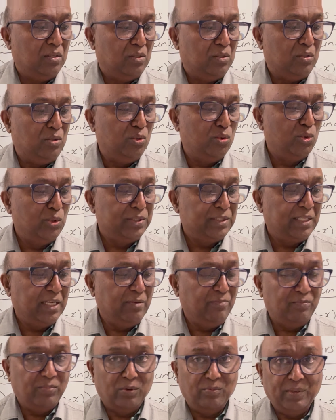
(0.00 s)
Use the
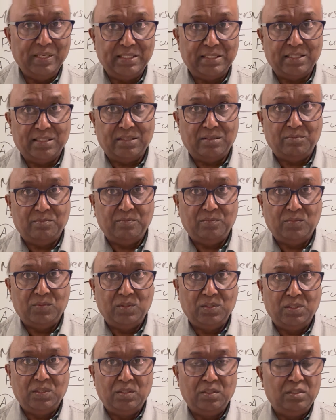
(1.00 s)
information
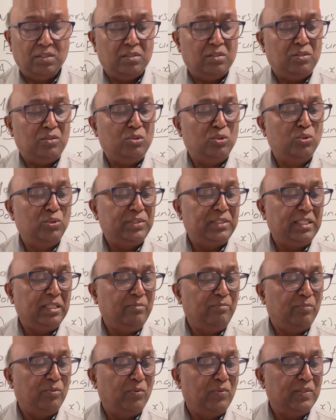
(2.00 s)

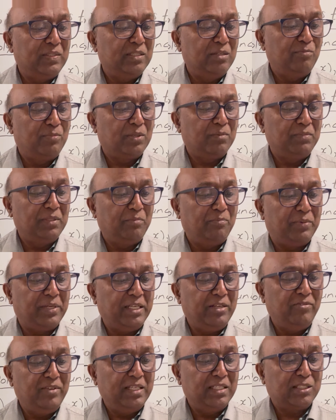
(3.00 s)
from the
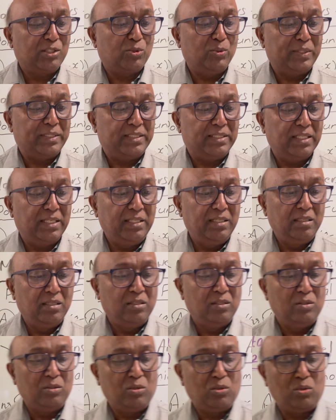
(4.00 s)
previous question
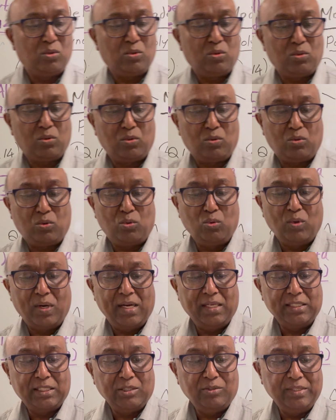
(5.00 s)
to
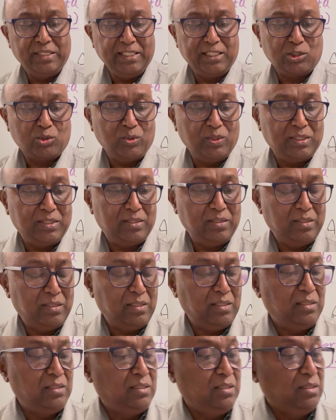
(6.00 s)
answer this question.
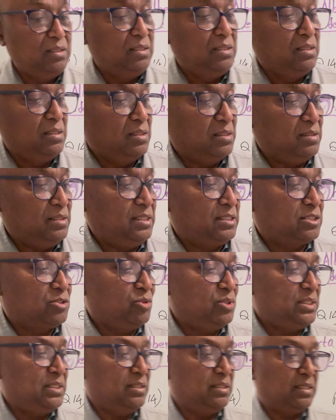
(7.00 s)
This
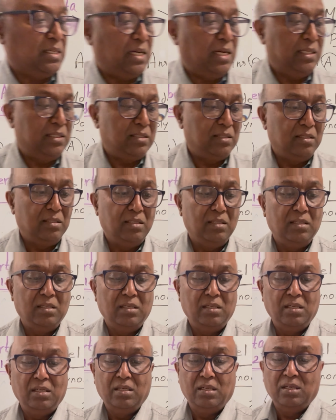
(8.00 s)
question asks,
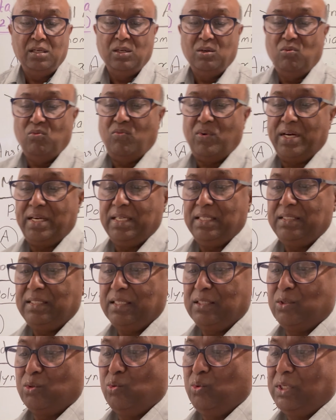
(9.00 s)
what is a
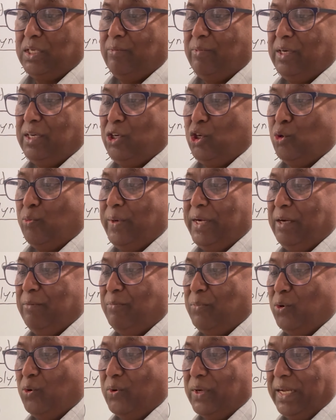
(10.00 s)
suitable domain
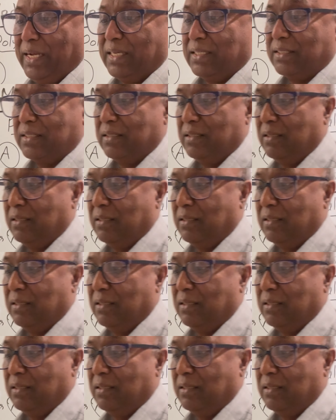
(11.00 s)
for X?